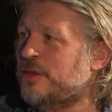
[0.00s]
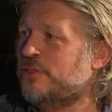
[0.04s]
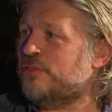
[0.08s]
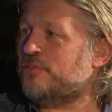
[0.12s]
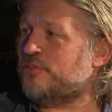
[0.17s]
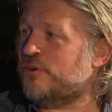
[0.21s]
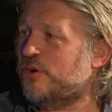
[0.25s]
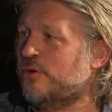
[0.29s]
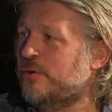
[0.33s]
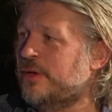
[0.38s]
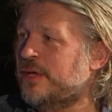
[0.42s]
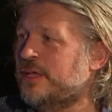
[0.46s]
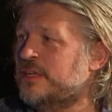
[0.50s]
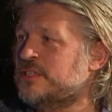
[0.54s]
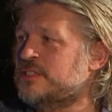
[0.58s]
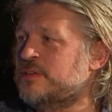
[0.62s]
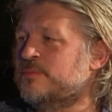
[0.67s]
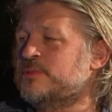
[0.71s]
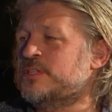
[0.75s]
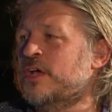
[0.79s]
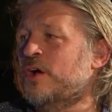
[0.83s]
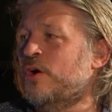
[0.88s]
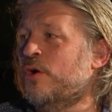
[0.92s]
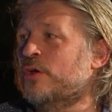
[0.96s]
been through it, and
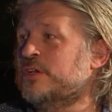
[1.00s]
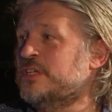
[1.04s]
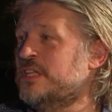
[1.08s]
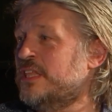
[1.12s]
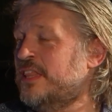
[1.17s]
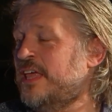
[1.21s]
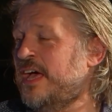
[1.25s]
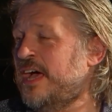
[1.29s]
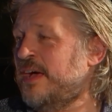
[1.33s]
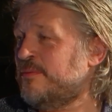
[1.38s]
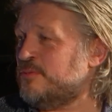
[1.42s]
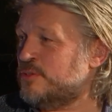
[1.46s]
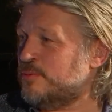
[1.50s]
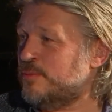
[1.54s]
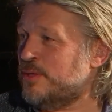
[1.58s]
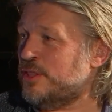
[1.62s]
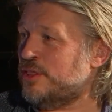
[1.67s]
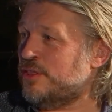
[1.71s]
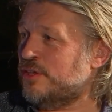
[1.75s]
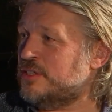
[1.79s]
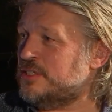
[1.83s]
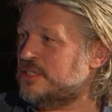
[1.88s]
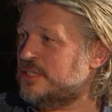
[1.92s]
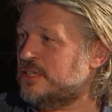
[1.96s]
some saying, oh, did that happen to me
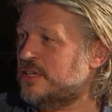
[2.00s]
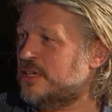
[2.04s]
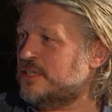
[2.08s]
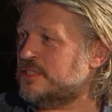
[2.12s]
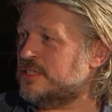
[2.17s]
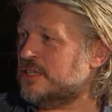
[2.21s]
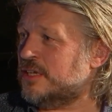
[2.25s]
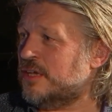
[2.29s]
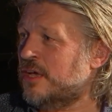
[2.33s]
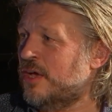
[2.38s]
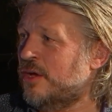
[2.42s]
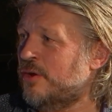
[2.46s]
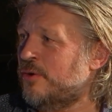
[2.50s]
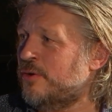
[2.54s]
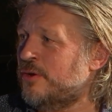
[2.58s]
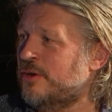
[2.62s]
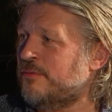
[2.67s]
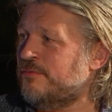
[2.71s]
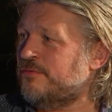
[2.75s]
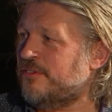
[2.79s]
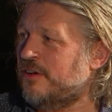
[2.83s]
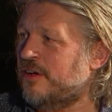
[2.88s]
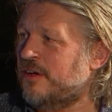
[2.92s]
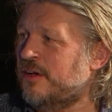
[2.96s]
30 years ago and
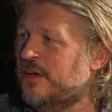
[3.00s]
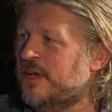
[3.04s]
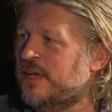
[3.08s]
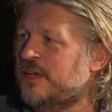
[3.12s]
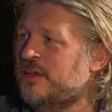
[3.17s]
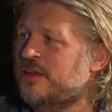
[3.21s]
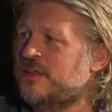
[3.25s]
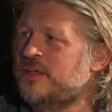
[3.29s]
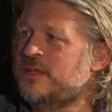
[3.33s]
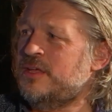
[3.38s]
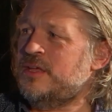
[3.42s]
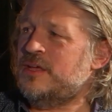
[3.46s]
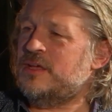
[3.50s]
I'm fine.